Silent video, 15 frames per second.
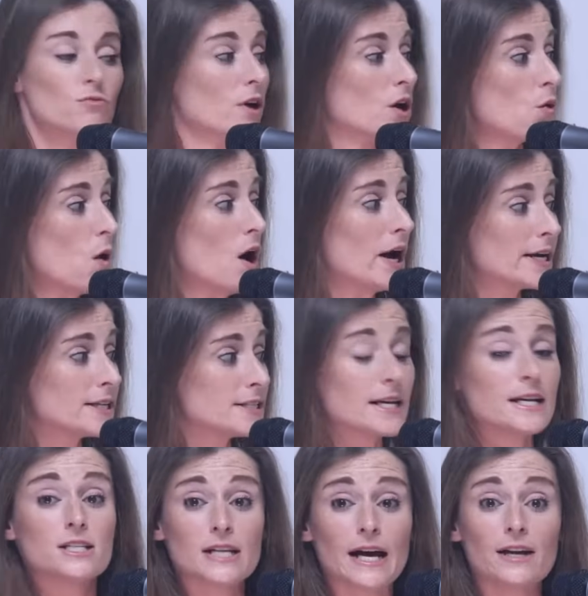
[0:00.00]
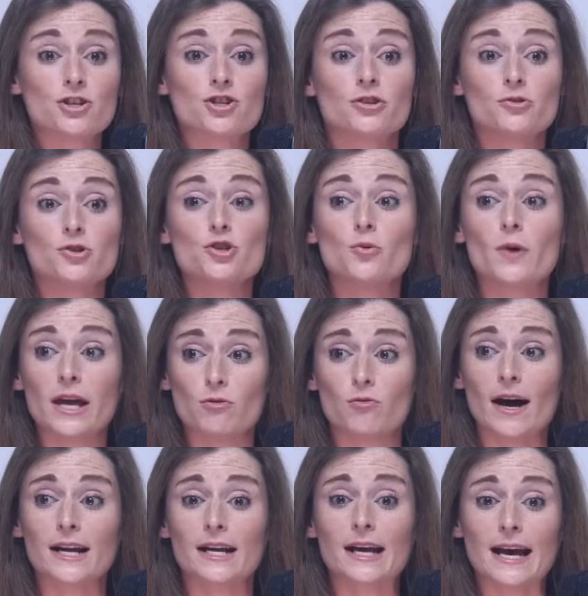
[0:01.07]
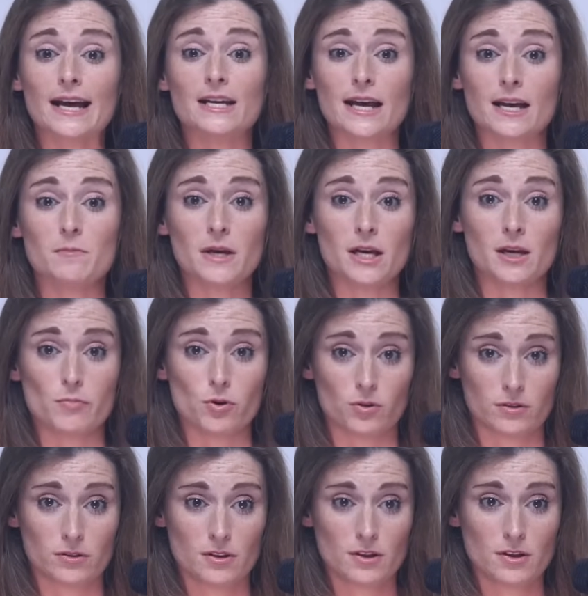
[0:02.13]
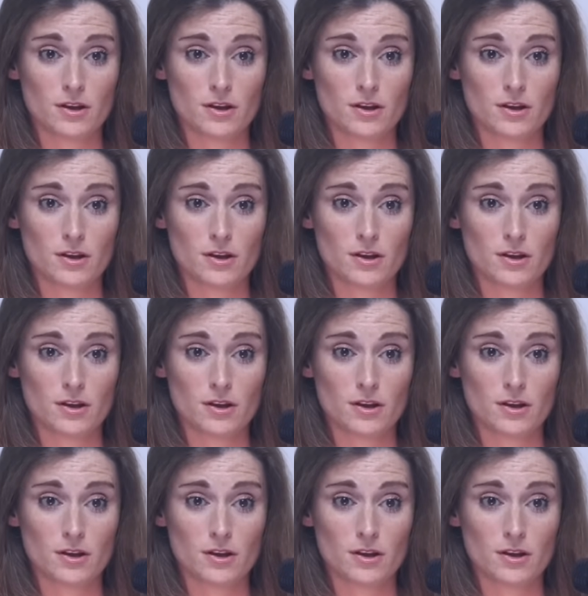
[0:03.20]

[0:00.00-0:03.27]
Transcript: requires the intention to eradicate a people.